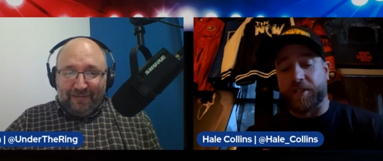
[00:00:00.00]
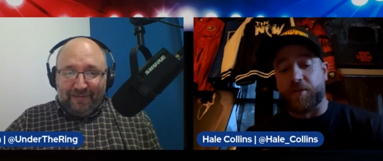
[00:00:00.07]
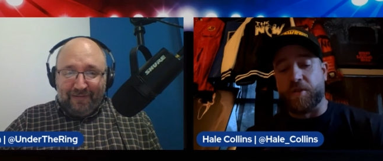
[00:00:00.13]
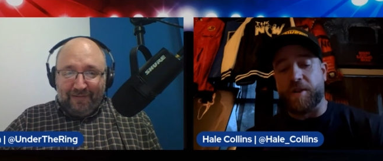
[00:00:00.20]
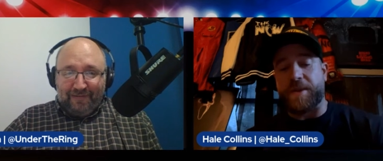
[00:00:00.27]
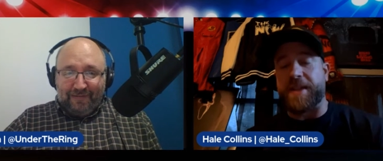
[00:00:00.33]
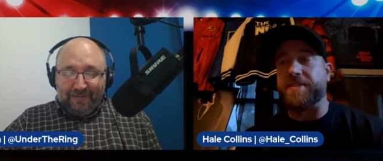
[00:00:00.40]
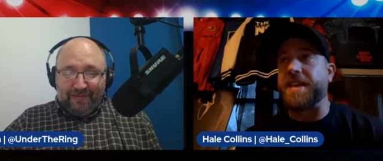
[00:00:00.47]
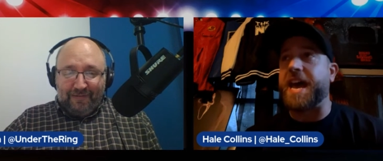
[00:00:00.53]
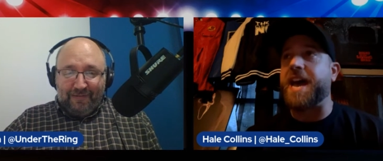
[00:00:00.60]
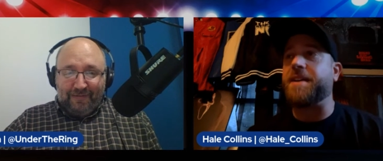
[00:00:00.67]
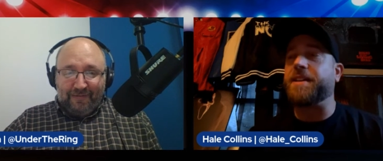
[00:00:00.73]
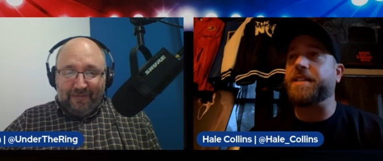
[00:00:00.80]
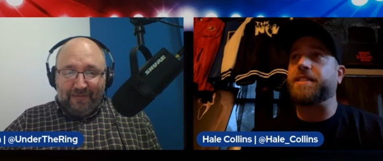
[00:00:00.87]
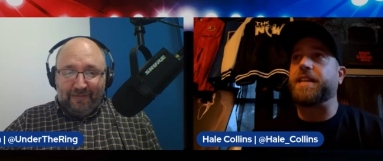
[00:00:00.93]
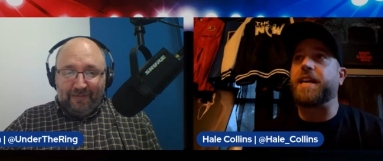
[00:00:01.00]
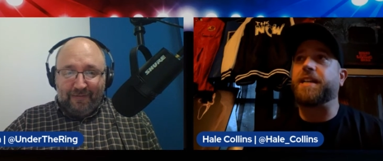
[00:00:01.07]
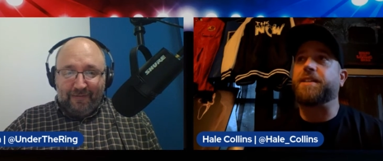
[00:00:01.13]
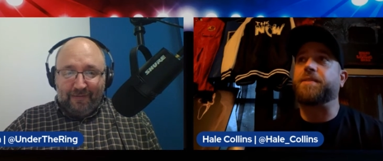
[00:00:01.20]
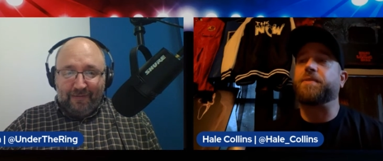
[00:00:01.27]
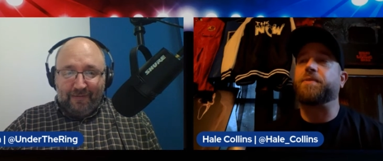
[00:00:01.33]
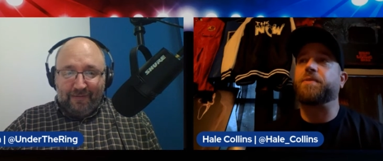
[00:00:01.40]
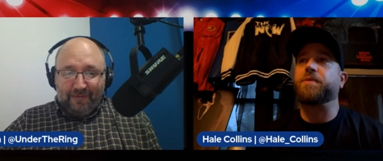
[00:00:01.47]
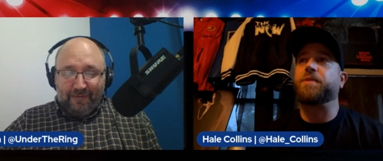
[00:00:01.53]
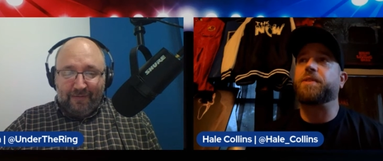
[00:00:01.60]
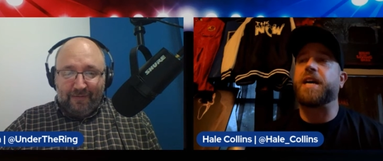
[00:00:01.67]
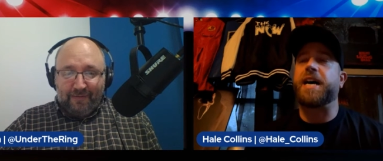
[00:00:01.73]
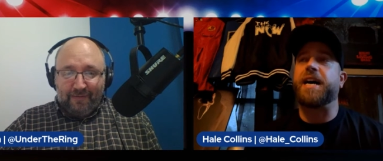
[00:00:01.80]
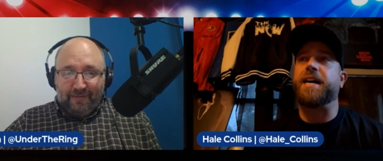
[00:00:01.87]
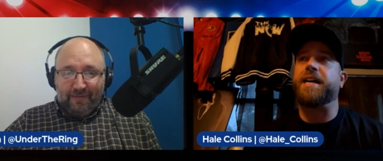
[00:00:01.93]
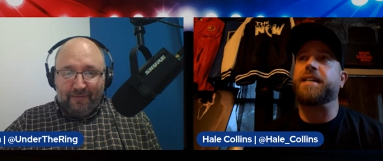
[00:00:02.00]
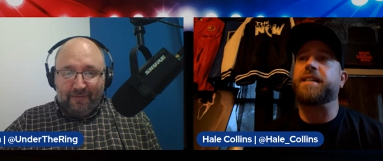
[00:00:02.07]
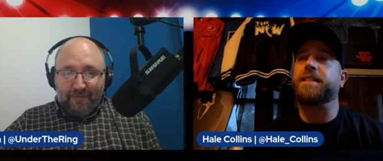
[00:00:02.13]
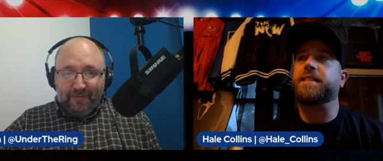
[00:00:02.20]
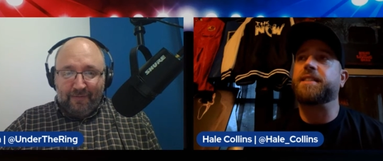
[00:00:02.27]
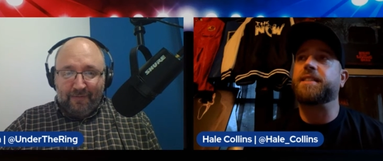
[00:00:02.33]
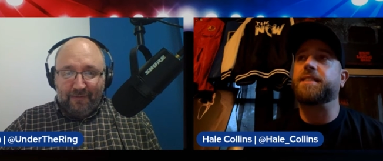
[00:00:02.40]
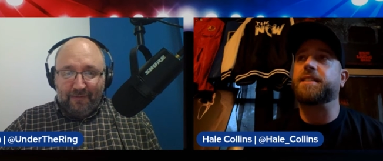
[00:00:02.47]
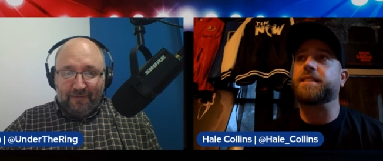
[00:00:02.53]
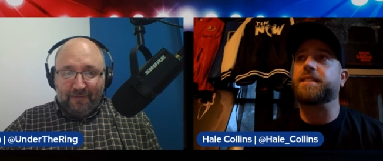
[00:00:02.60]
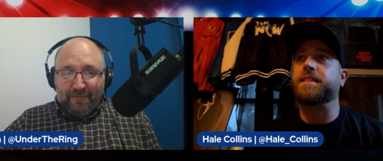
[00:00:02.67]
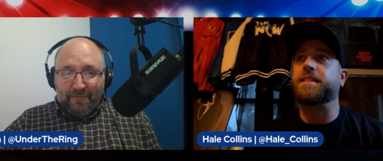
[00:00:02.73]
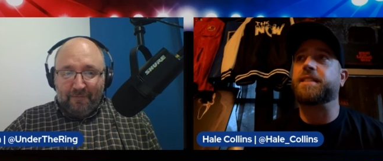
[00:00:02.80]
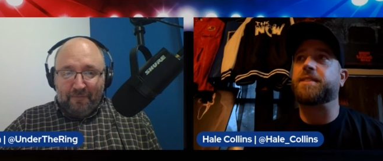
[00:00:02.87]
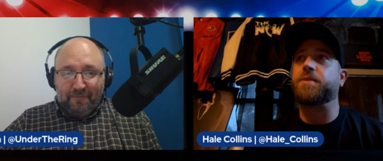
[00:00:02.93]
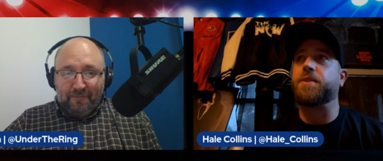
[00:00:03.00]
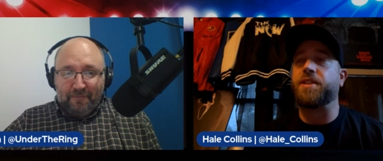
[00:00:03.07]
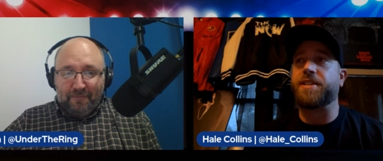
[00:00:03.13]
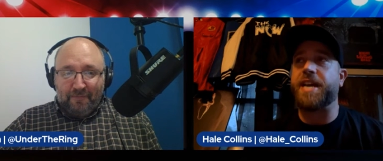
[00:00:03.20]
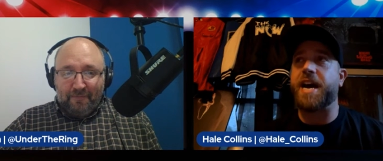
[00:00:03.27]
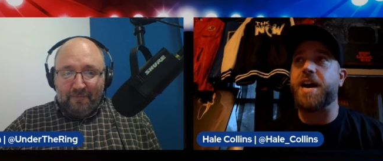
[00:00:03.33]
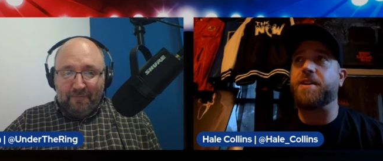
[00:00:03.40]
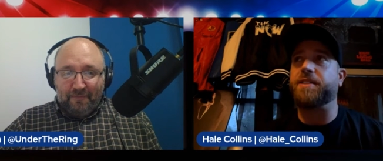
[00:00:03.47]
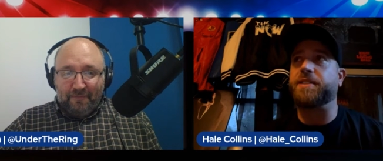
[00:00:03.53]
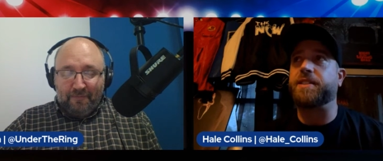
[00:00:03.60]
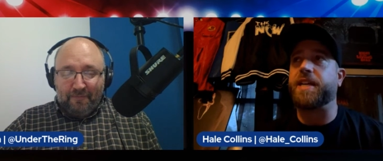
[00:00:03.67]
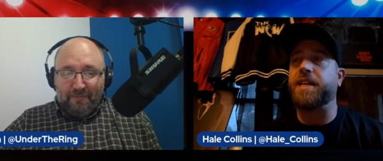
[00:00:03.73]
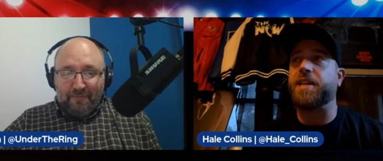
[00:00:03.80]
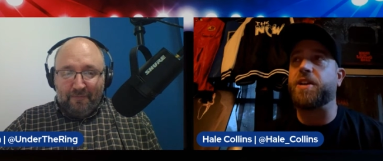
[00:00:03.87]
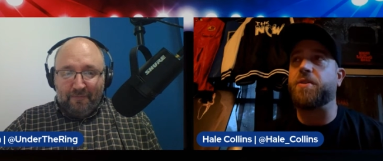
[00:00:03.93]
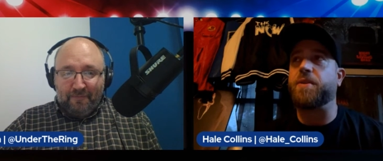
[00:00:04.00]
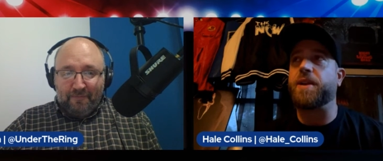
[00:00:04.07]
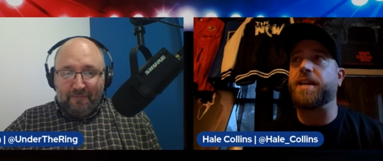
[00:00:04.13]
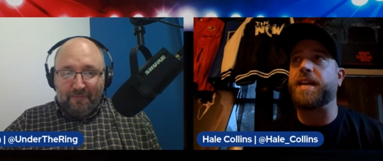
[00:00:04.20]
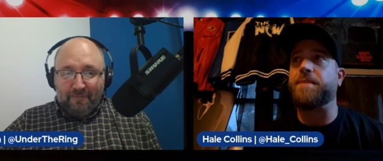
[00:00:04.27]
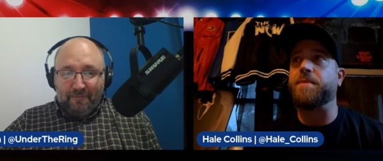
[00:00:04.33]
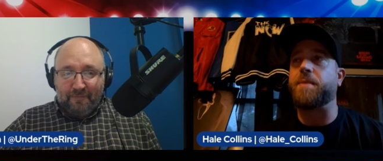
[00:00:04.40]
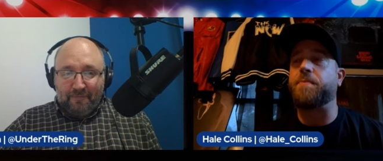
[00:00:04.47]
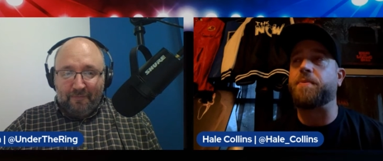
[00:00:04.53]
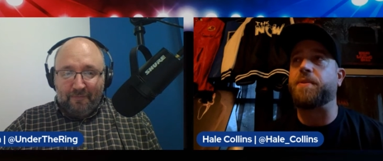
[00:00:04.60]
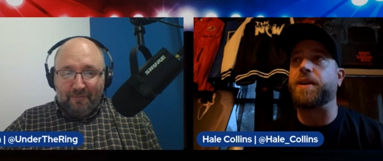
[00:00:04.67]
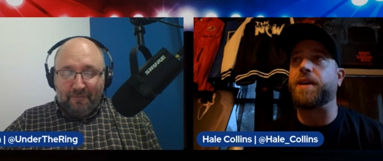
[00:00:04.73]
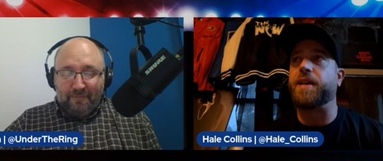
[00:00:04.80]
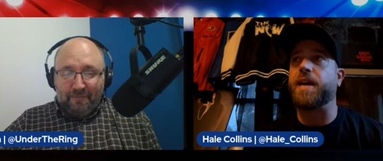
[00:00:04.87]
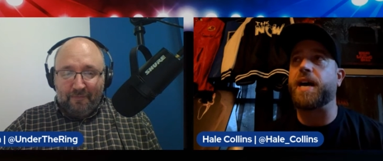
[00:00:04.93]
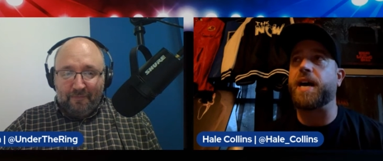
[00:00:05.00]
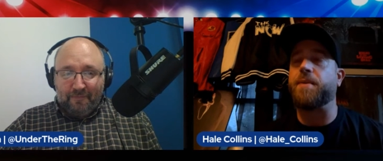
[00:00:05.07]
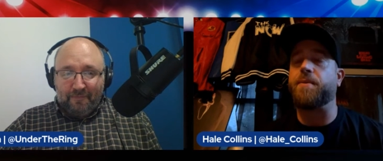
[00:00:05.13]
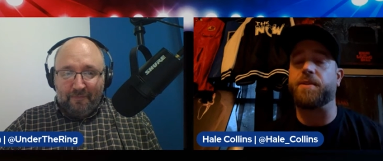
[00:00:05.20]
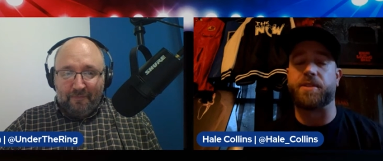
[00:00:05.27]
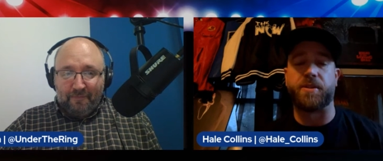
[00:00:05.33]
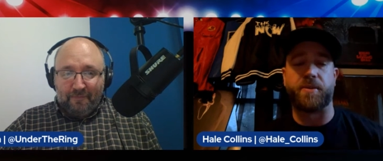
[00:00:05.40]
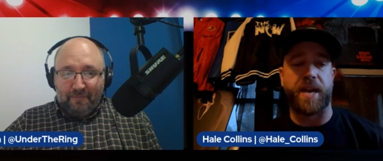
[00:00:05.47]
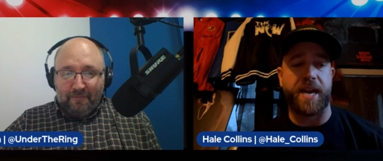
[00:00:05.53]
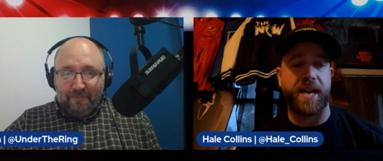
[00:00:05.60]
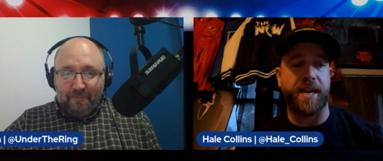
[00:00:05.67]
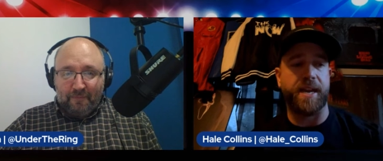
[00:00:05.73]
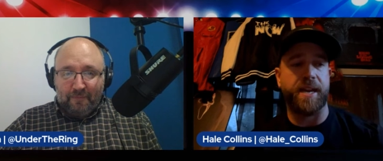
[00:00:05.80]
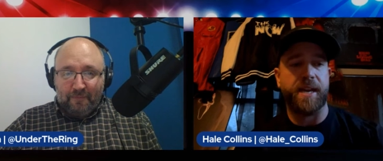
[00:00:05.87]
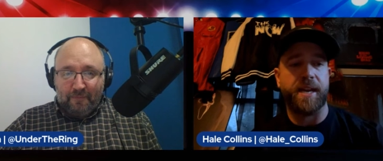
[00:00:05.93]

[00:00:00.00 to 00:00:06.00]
Speaker 1: cool about that is with the Now is when I came up with it, I went to a